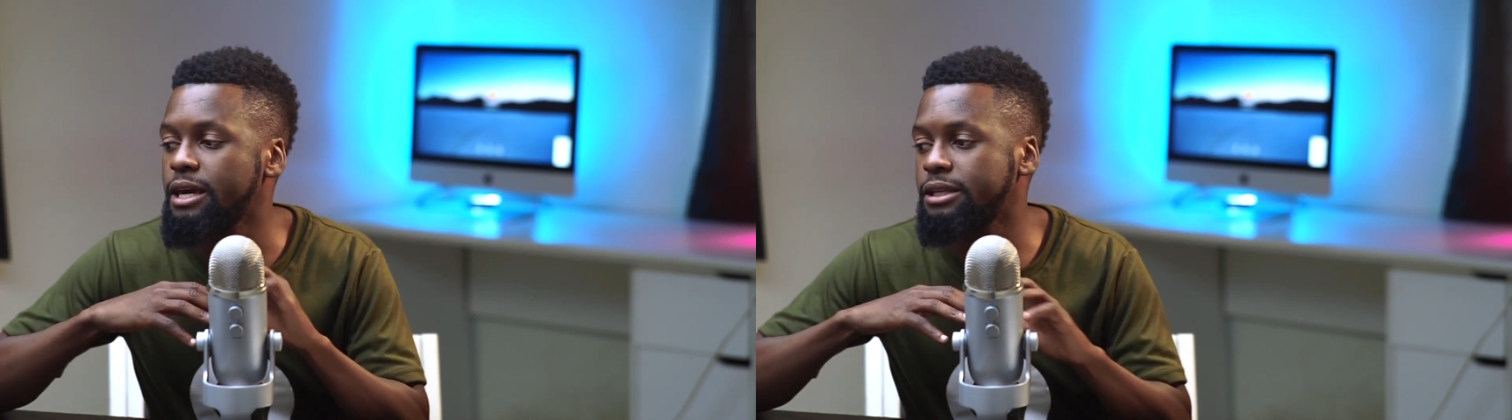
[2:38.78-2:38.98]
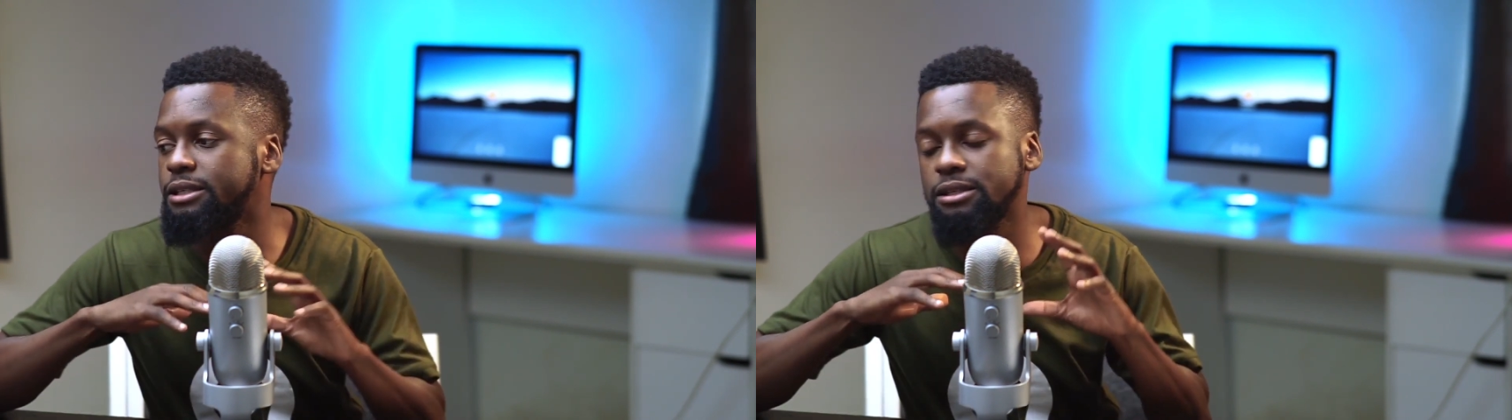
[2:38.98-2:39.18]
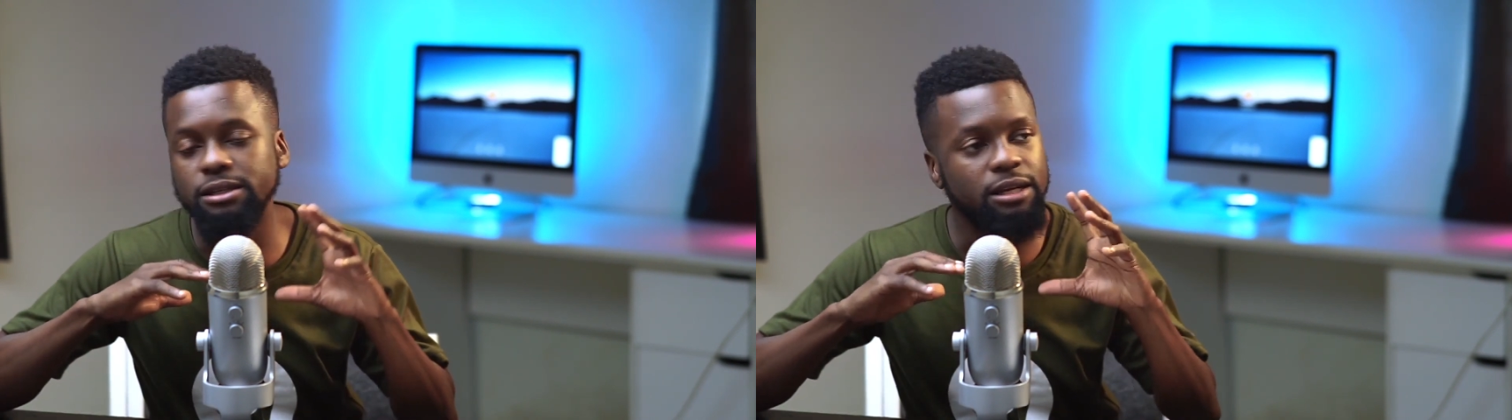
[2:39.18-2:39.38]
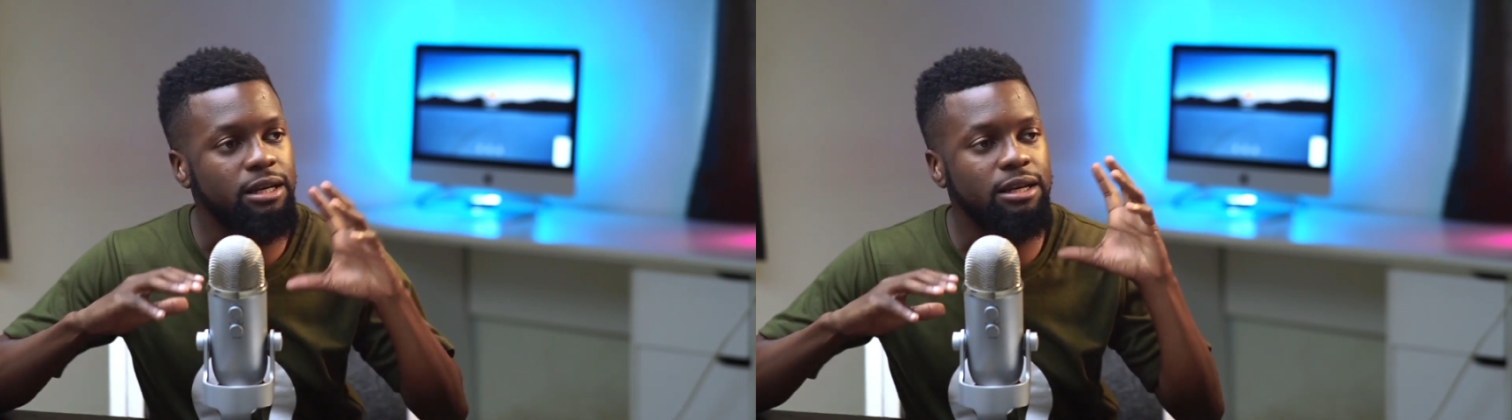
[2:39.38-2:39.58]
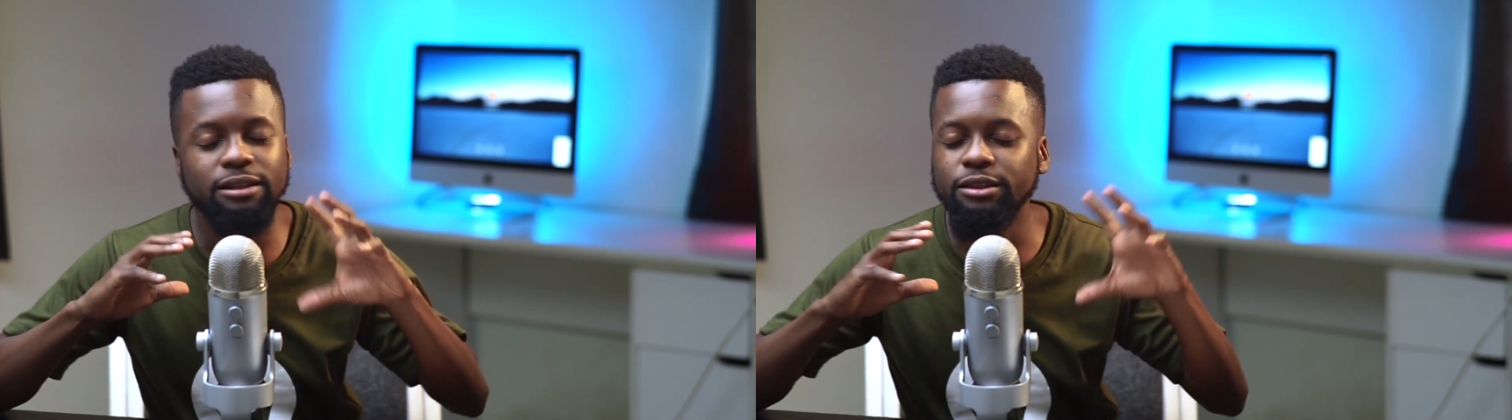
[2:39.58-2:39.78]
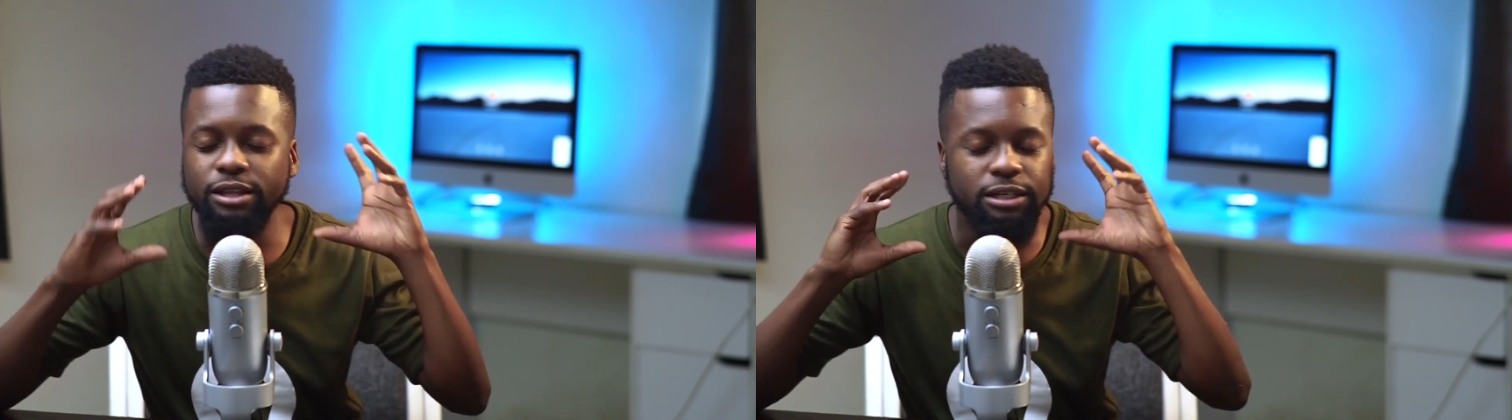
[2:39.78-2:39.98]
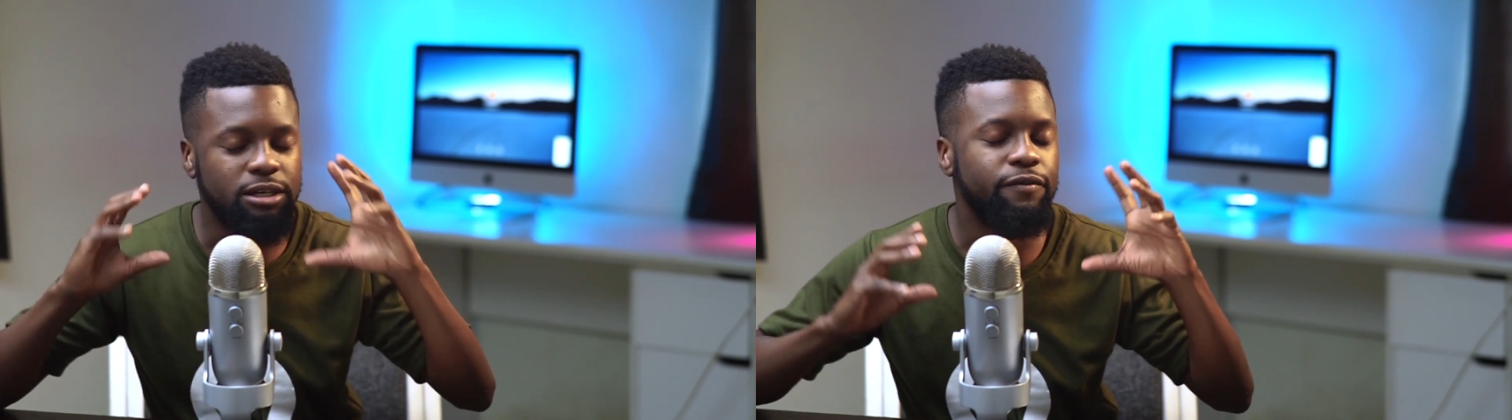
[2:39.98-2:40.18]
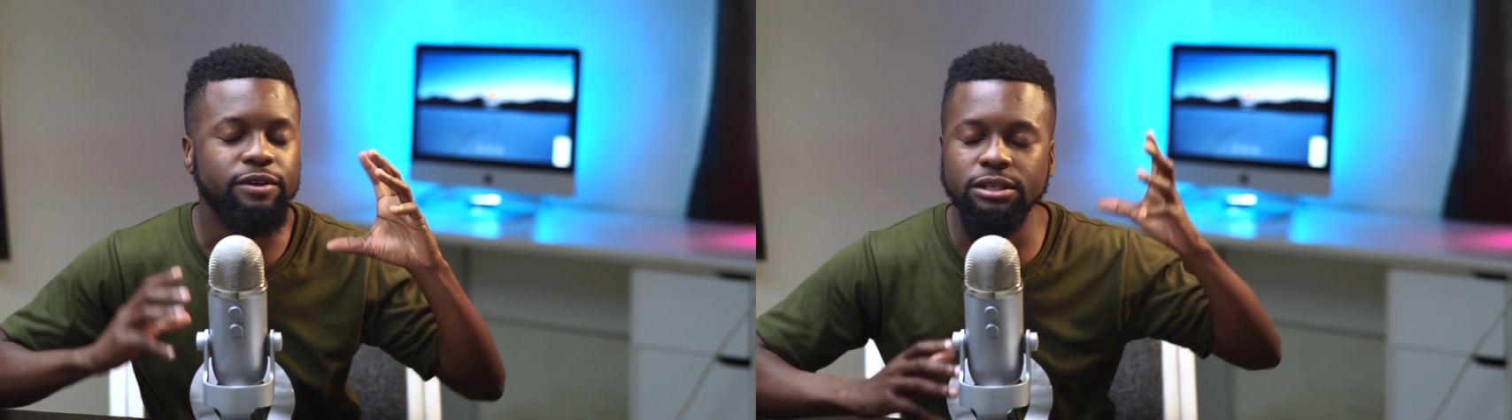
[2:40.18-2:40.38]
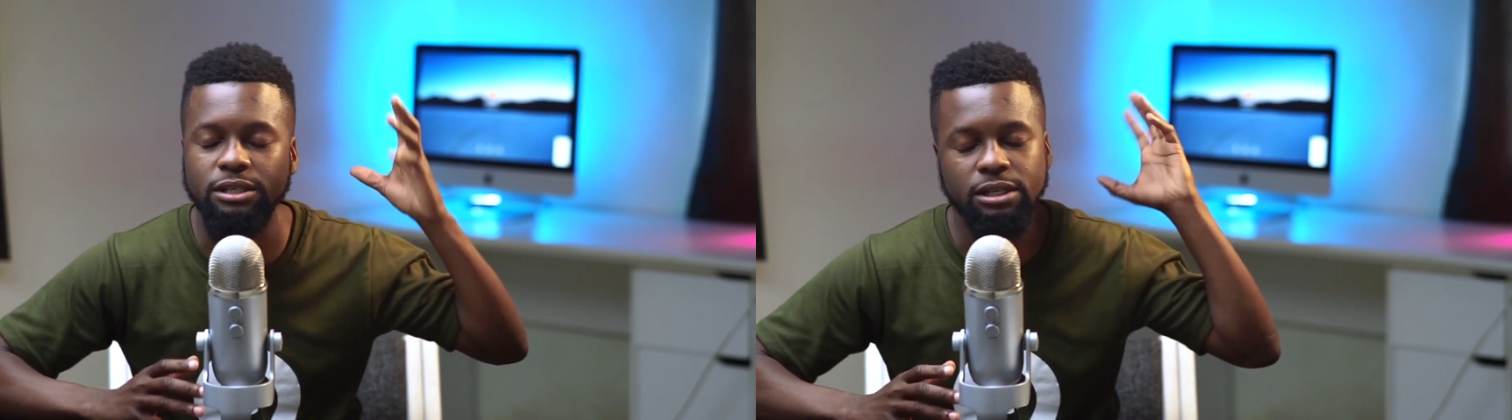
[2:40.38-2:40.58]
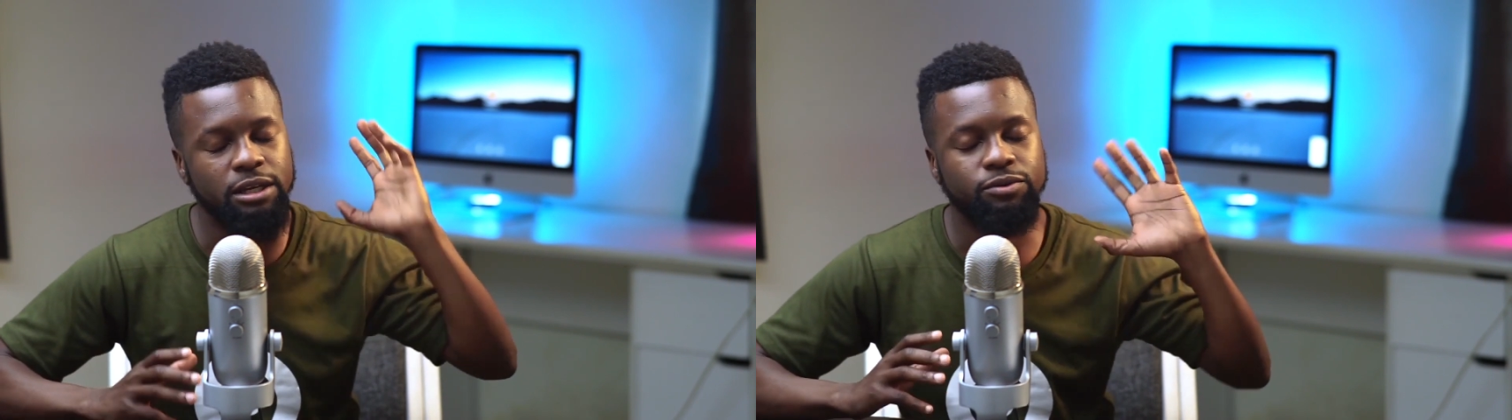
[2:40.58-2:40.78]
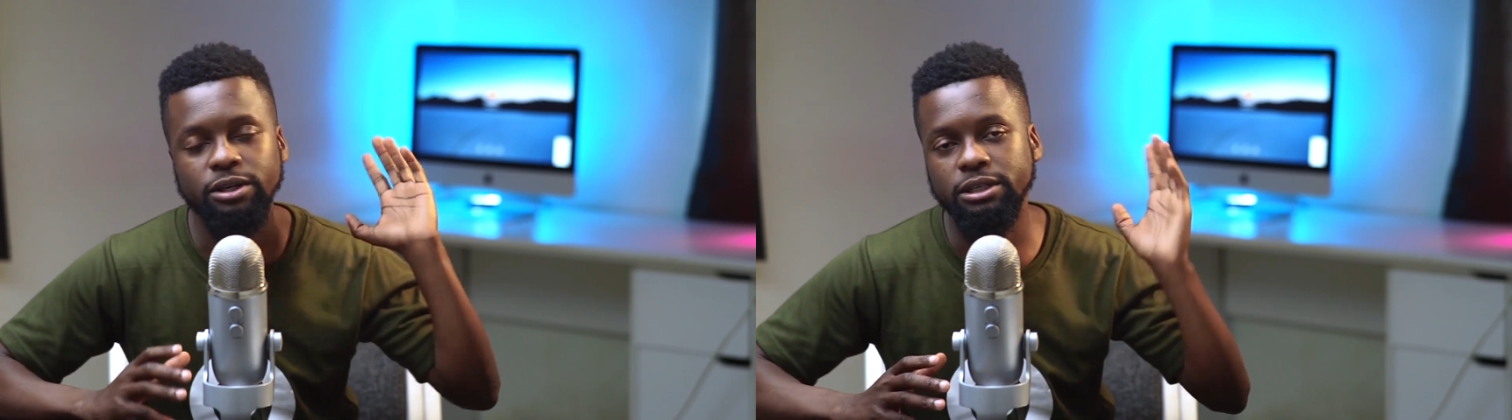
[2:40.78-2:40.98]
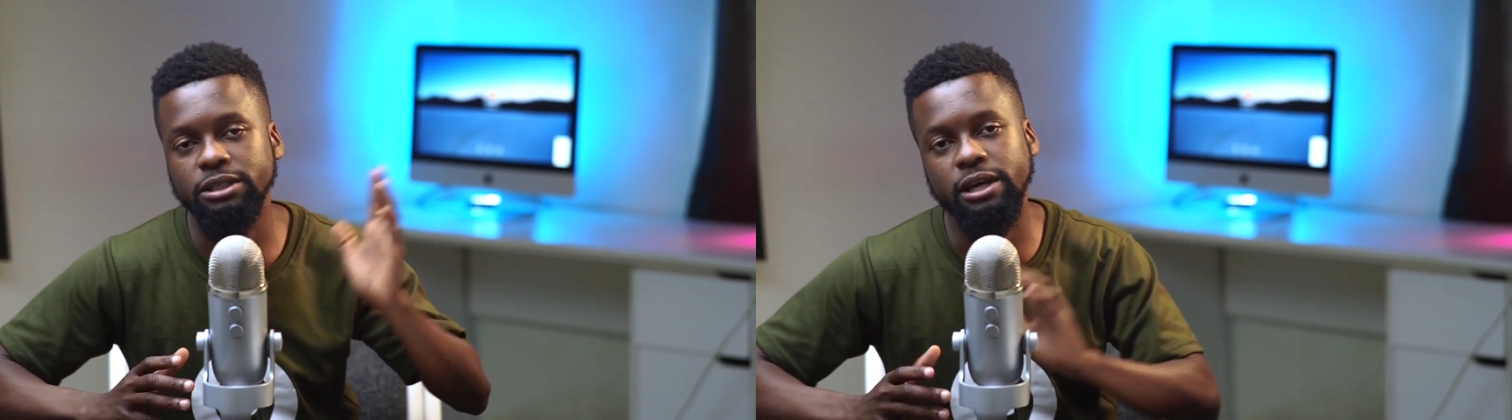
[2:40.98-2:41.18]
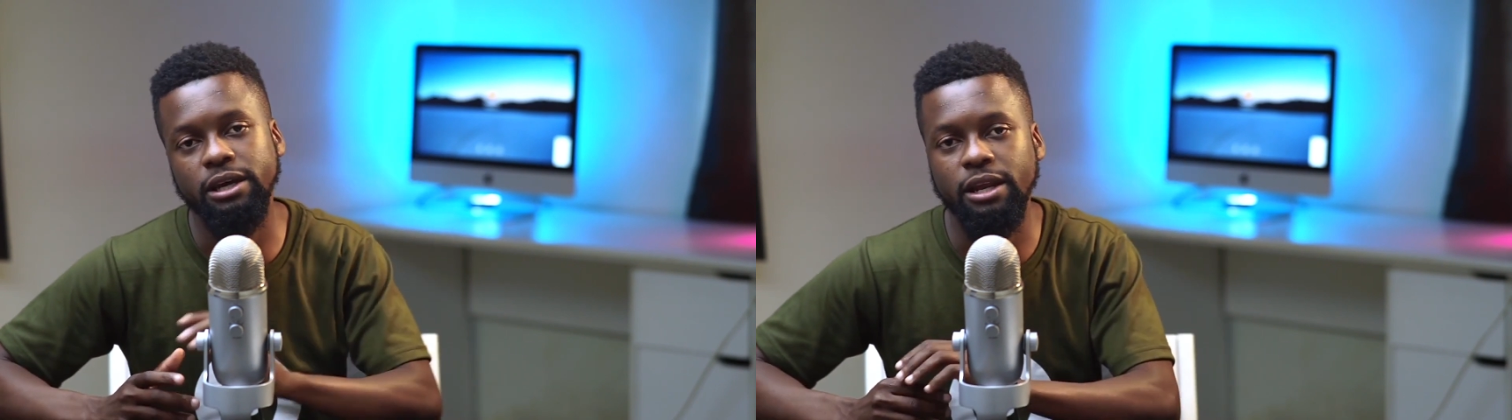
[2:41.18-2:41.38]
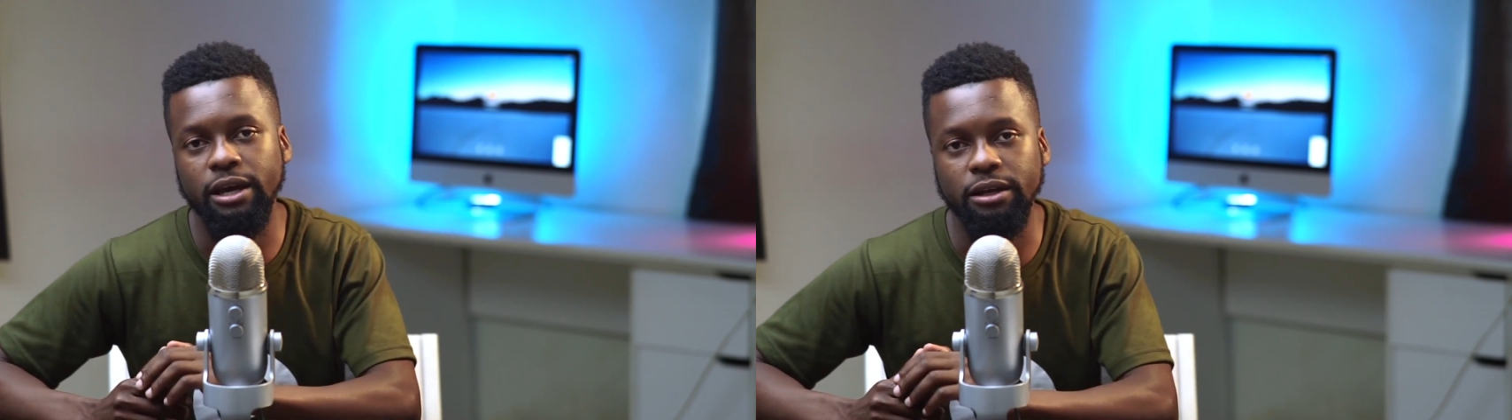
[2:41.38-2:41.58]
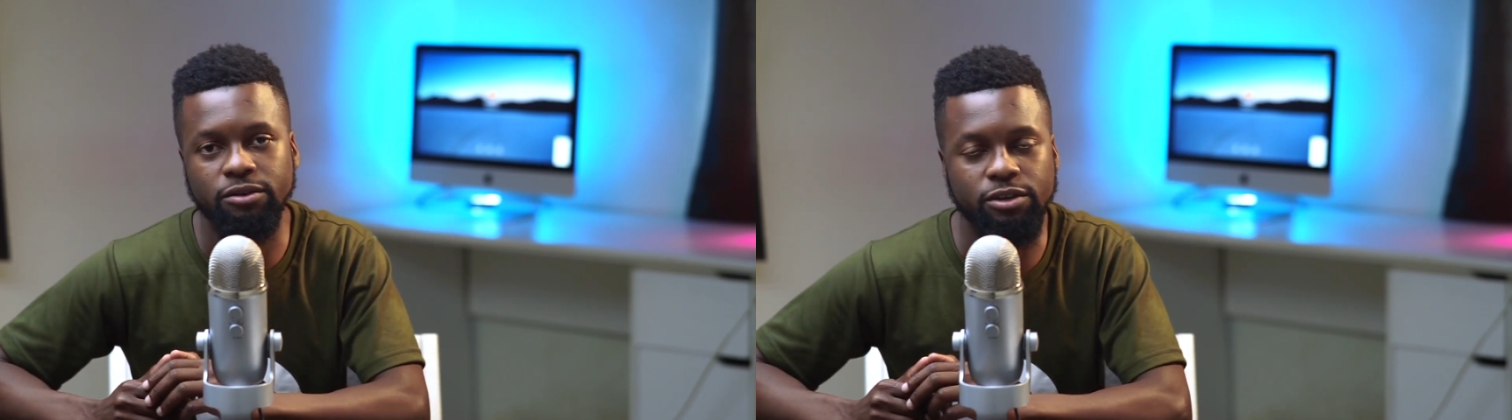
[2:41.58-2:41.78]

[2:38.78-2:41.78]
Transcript: it's the difference is literally day and night.